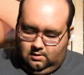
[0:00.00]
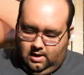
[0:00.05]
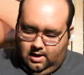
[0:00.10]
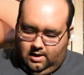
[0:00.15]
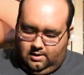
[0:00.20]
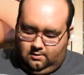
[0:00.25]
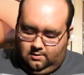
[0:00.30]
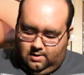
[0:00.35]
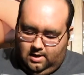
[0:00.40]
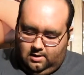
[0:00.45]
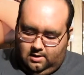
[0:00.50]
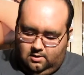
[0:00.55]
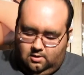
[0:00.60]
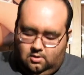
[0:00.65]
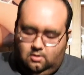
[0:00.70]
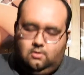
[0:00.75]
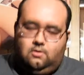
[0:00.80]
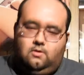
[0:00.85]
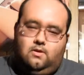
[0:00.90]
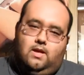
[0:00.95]
I do not
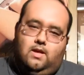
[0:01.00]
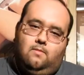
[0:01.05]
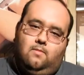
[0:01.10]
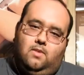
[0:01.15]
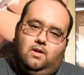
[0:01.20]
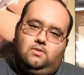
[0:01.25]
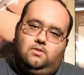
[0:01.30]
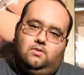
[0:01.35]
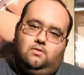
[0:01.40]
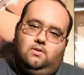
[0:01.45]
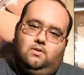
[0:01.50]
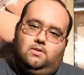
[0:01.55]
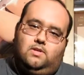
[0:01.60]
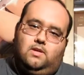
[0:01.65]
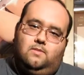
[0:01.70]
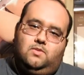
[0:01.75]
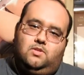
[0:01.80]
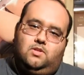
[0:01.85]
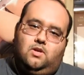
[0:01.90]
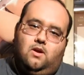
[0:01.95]
know who that monster is.
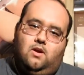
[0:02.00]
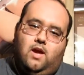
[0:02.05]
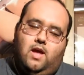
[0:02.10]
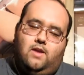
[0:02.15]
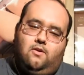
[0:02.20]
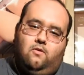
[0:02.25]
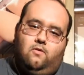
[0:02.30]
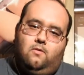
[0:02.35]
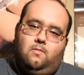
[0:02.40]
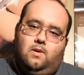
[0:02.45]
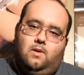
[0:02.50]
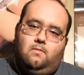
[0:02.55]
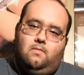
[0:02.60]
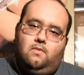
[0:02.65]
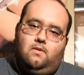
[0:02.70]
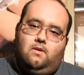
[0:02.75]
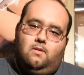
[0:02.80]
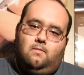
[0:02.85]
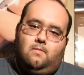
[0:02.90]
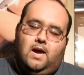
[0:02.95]
I'm sorry, I don't
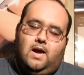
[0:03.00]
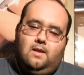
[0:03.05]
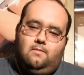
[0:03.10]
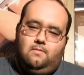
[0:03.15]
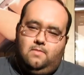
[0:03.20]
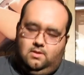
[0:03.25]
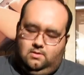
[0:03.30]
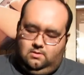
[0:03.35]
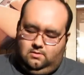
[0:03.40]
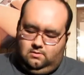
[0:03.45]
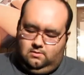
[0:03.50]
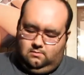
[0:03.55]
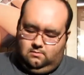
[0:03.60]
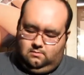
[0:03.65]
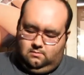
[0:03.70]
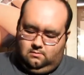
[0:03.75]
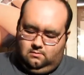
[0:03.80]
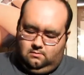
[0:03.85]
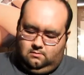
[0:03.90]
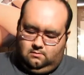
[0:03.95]
remember. It might have been
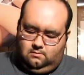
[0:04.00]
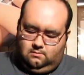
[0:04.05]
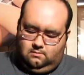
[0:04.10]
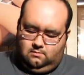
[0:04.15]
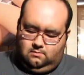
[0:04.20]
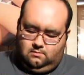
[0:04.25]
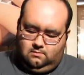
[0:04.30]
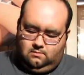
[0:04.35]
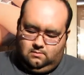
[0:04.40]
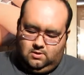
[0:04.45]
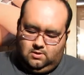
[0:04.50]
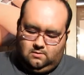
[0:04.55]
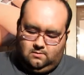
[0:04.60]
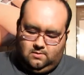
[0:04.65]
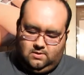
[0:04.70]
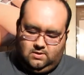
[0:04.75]
something